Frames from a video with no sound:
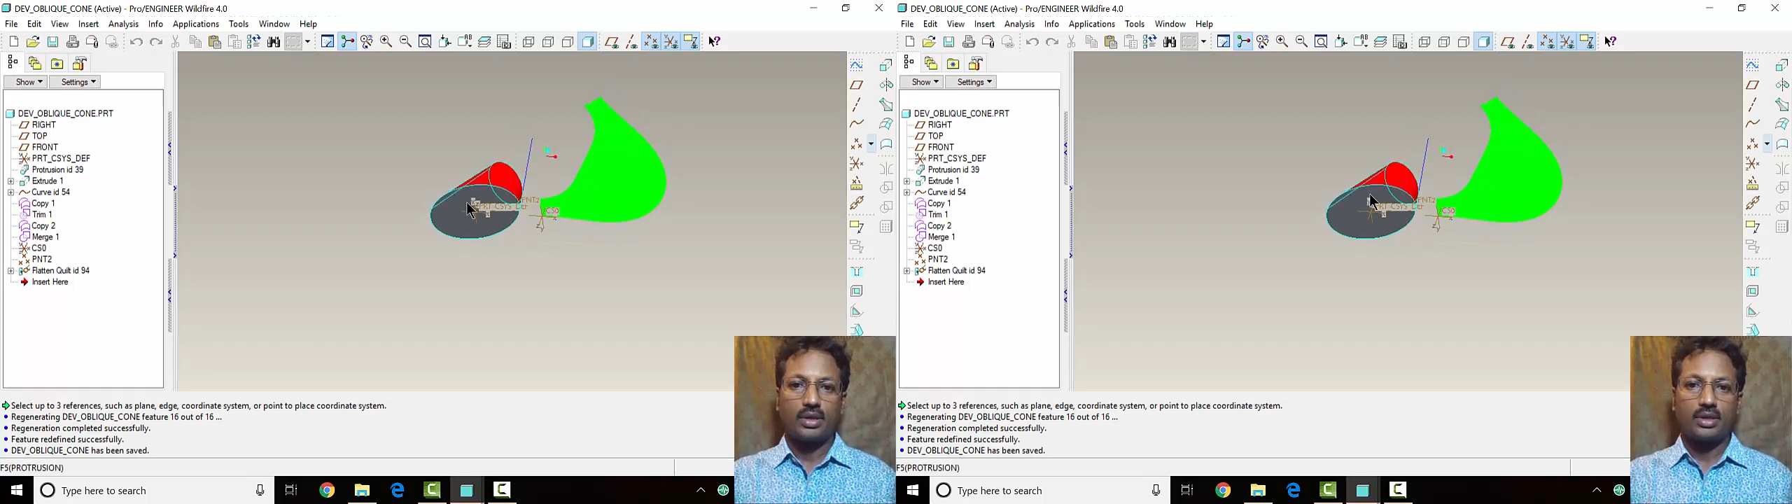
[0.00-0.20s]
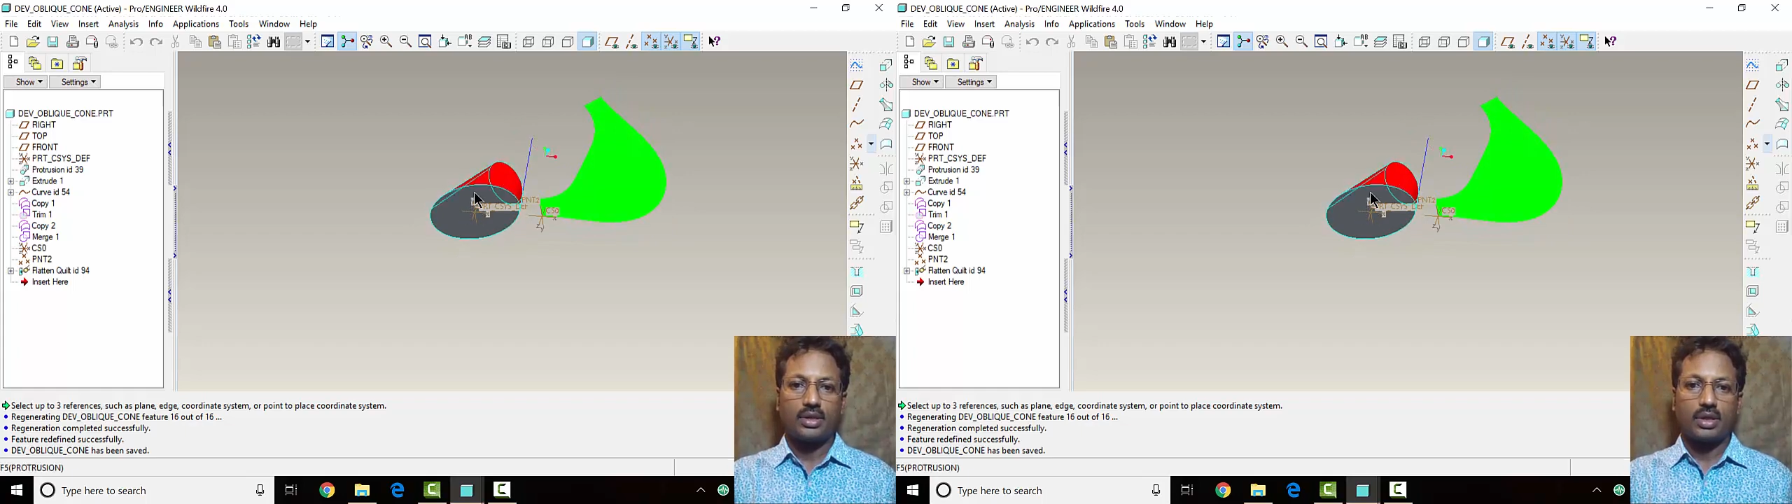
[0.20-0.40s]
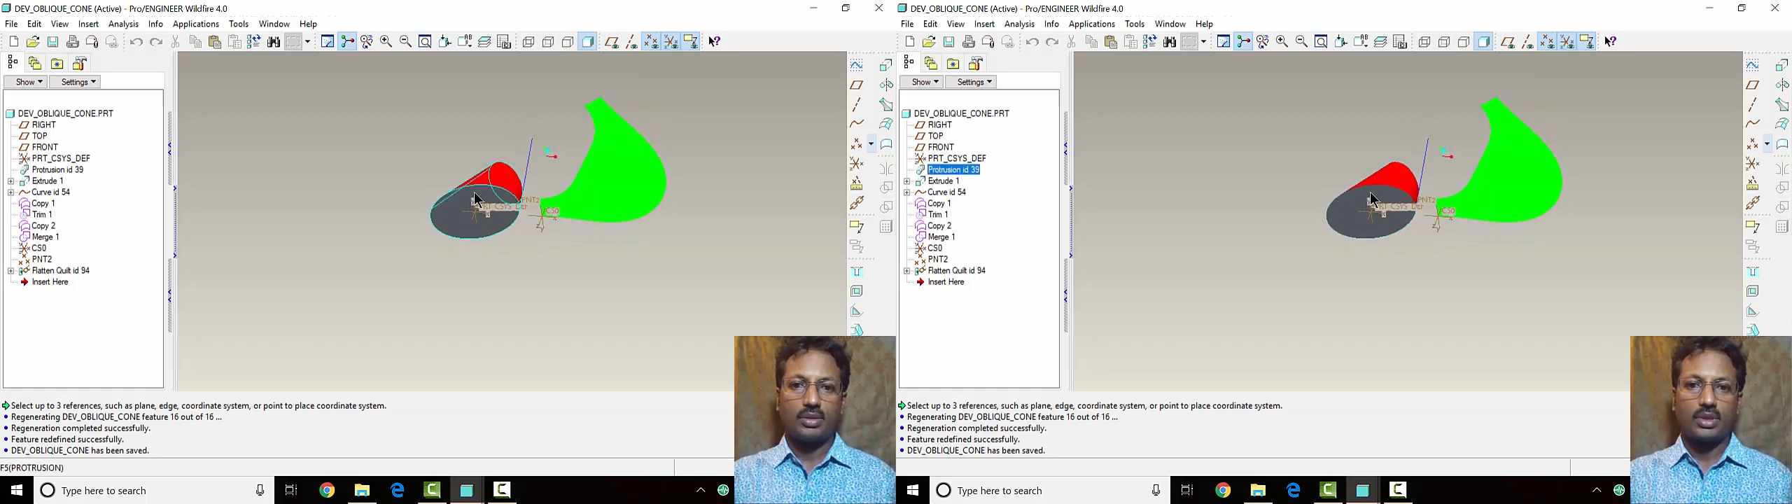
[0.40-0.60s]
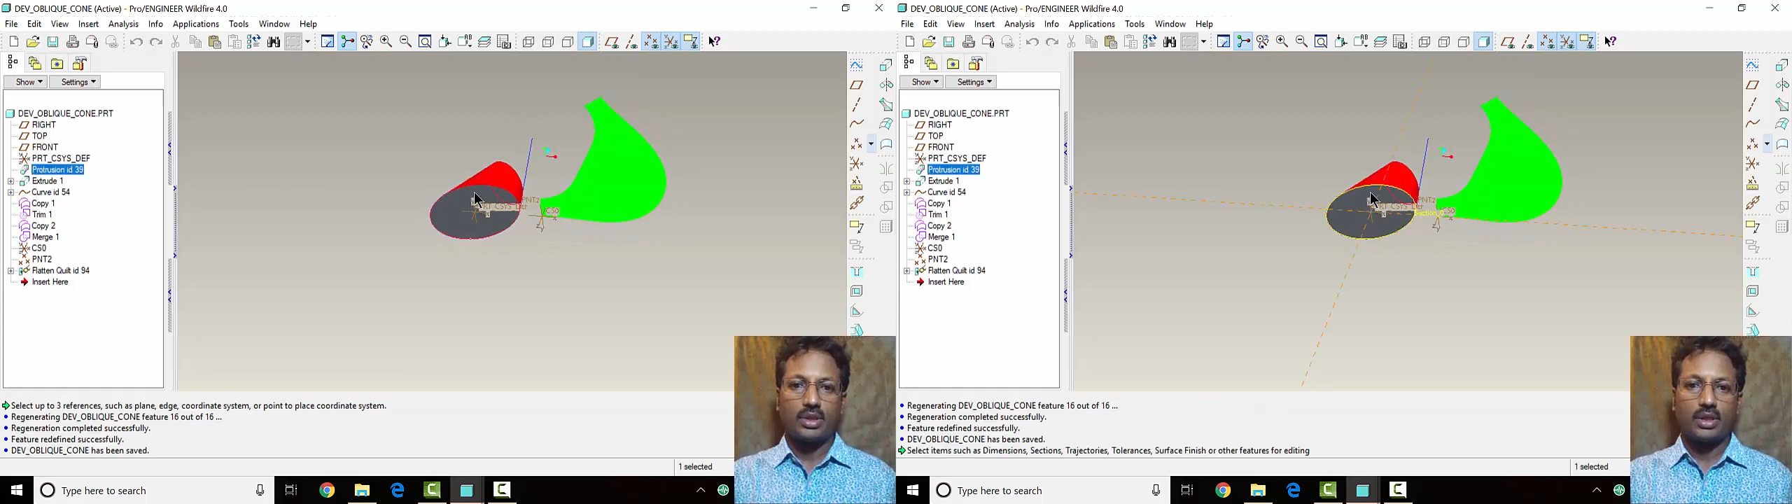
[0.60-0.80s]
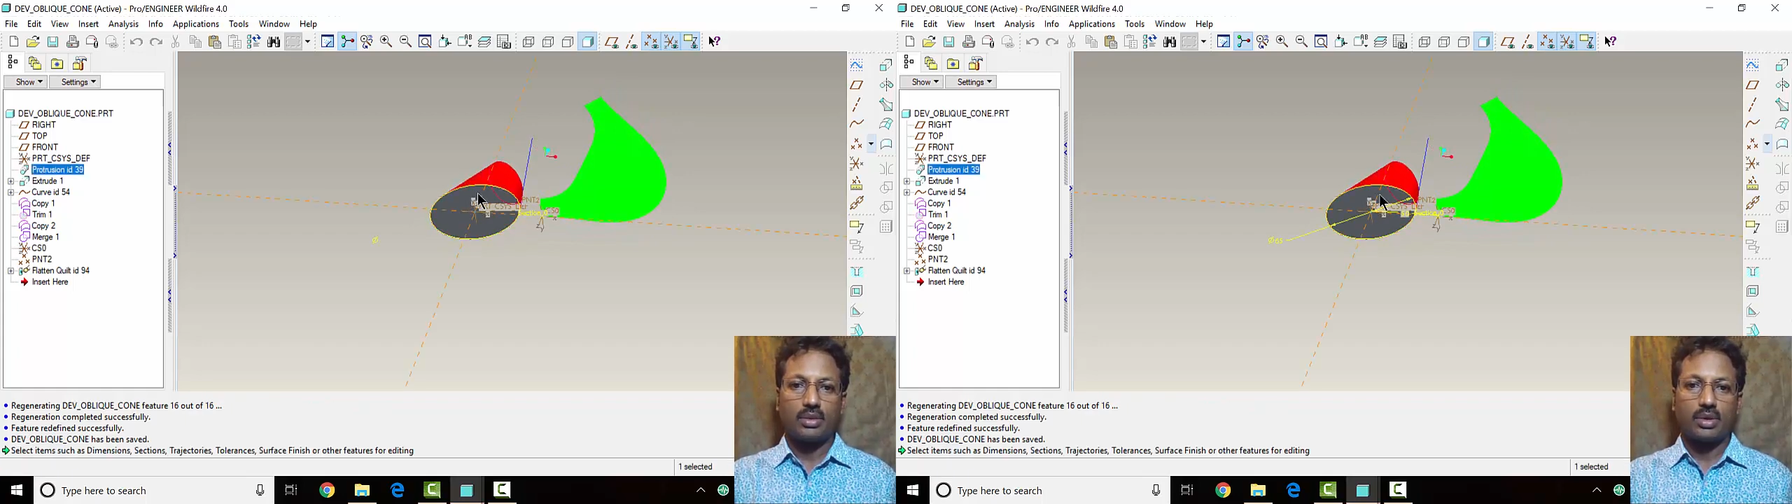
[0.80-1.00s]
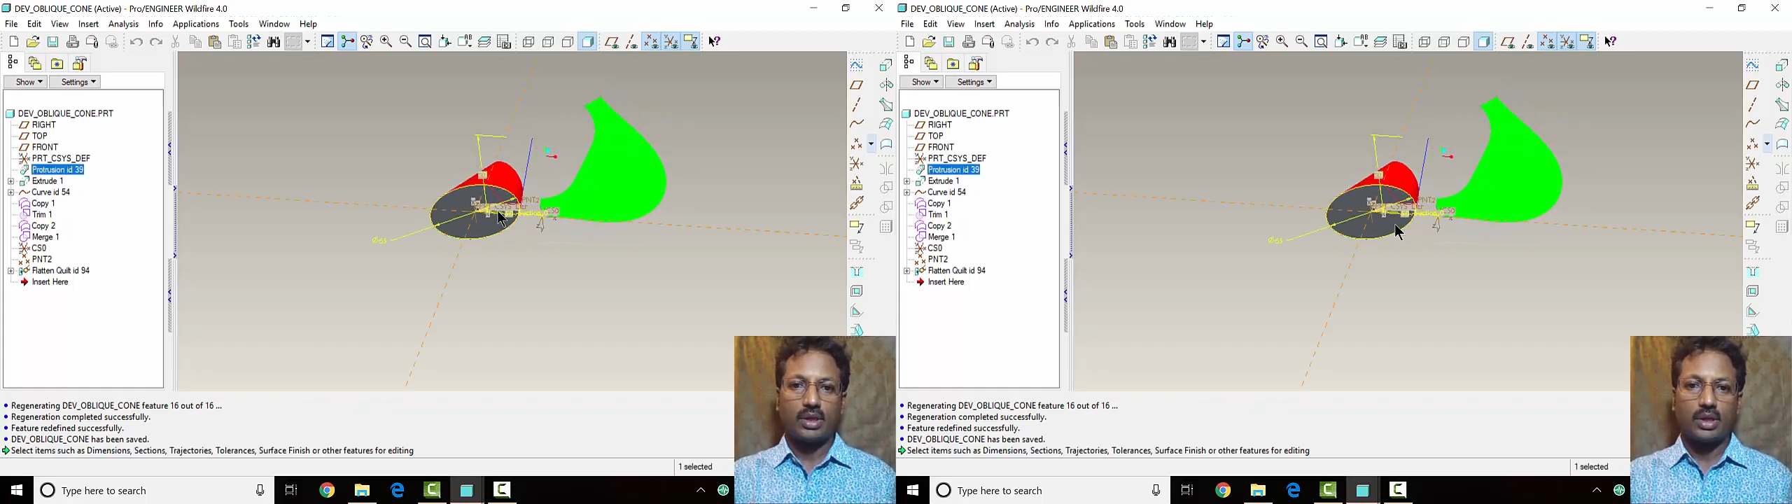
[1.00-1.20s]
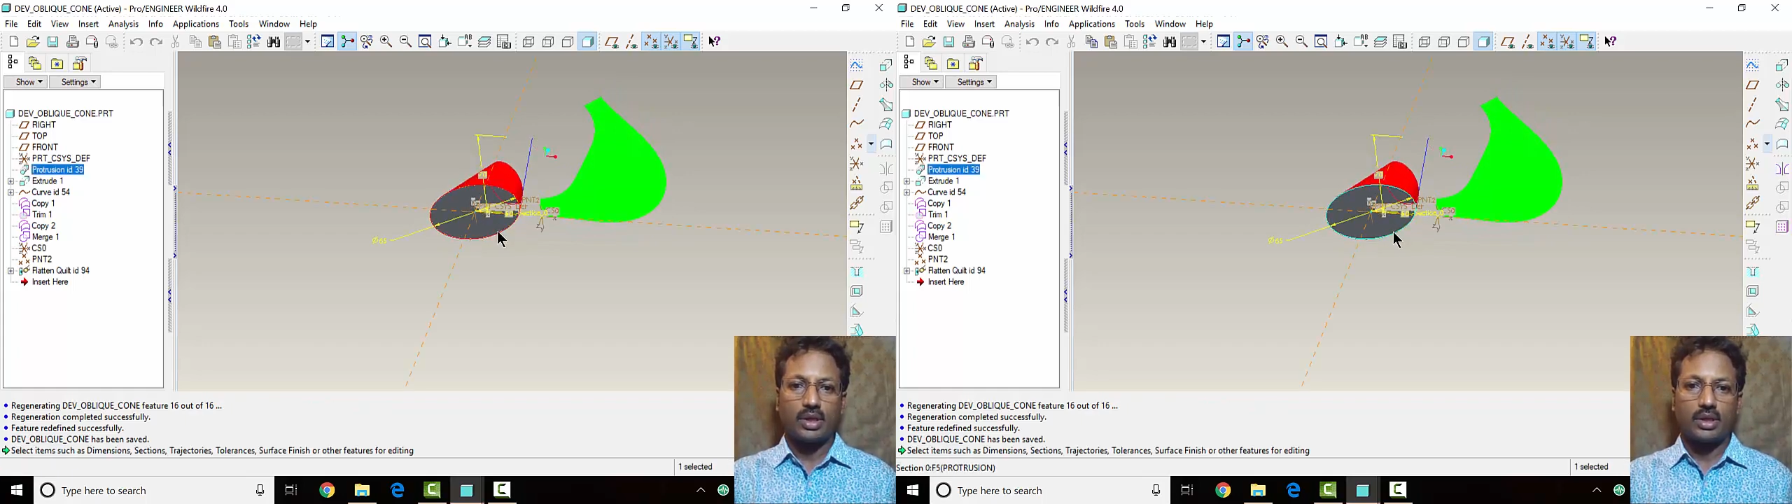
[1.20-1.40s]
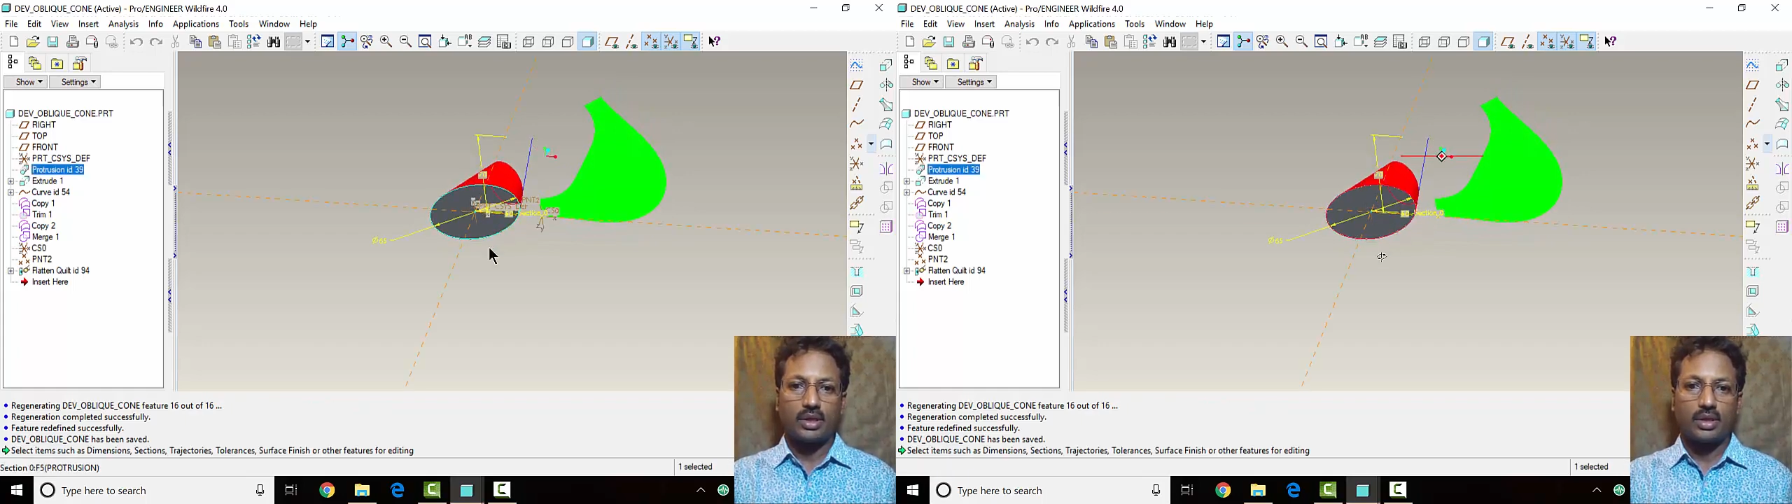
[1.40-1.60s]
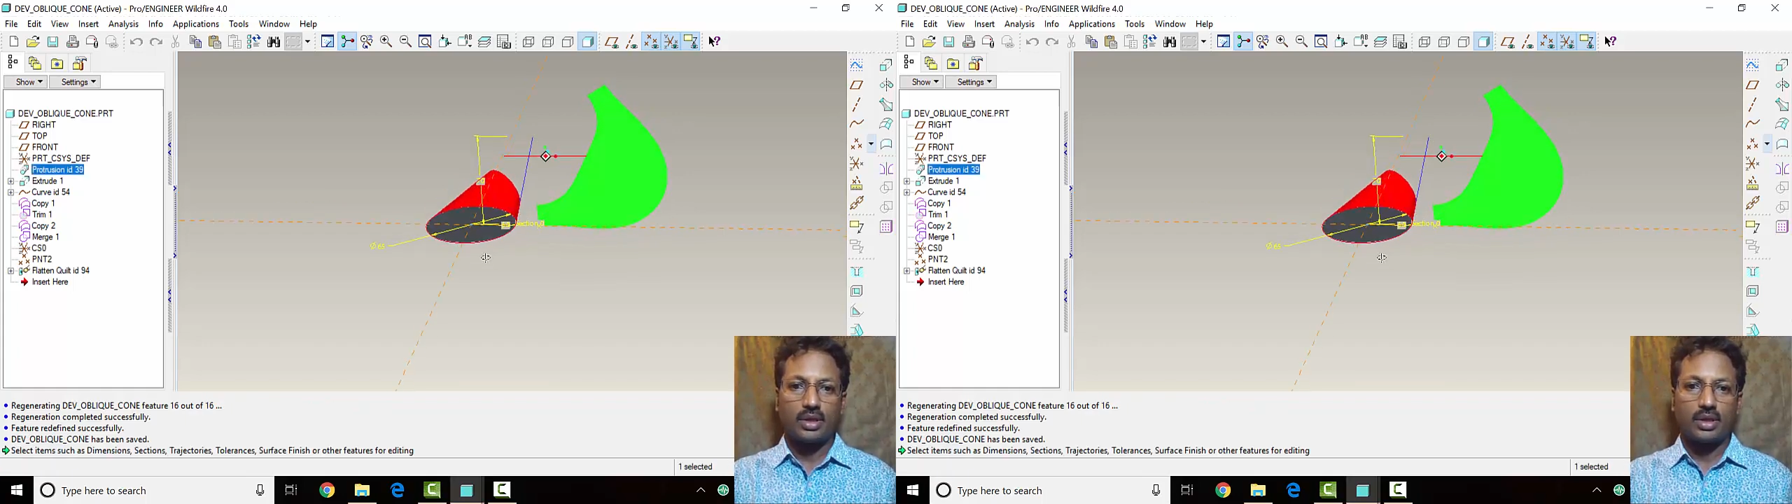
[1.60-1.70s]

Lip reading: this dimension, double click it.